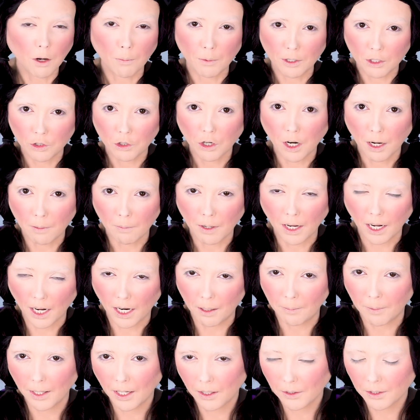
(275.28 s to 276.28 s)
I'm gonna try my
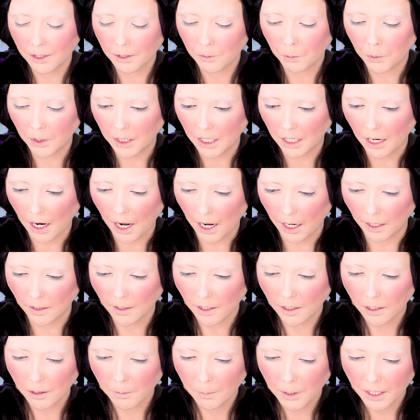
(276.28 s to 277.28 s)
eyebrows with an
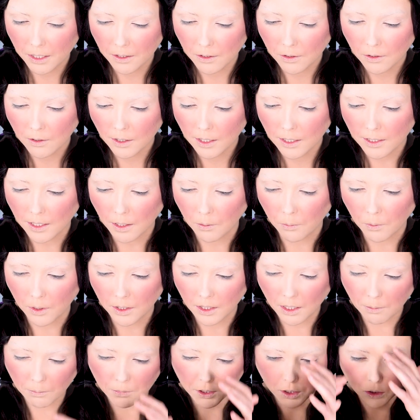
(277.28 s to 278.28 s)
eyeliner pencil because I
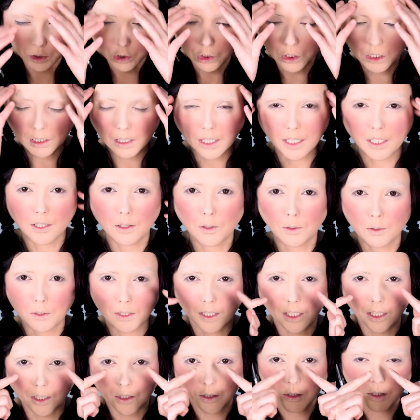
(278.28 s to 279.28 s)
want them to look like
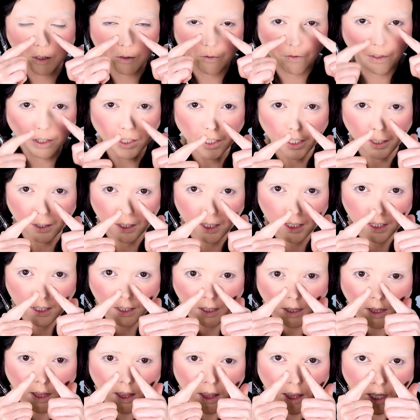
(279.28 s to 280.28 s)
those like very
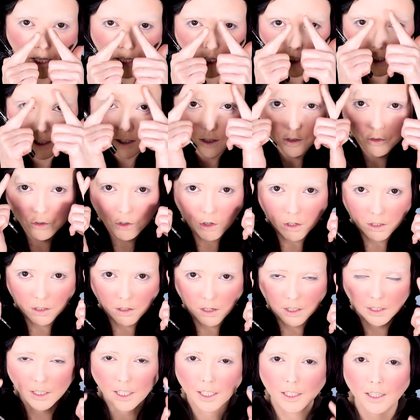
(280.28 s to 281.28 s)
thin drawn
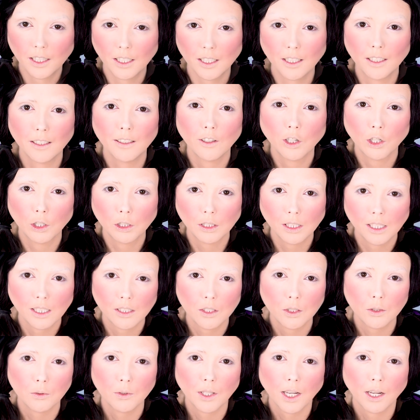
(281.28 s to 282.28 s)
out like the early
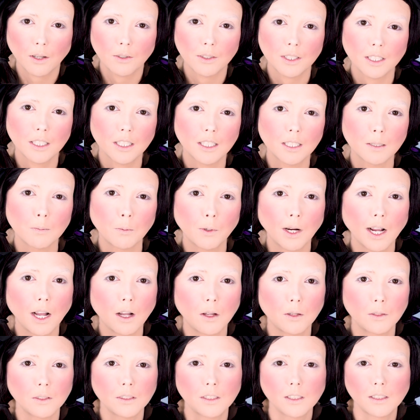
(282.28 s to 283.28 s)
2000s
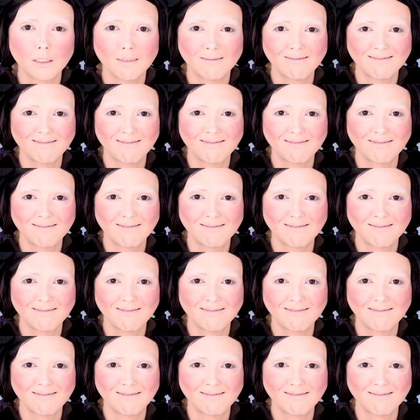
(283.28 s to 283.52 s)
brows.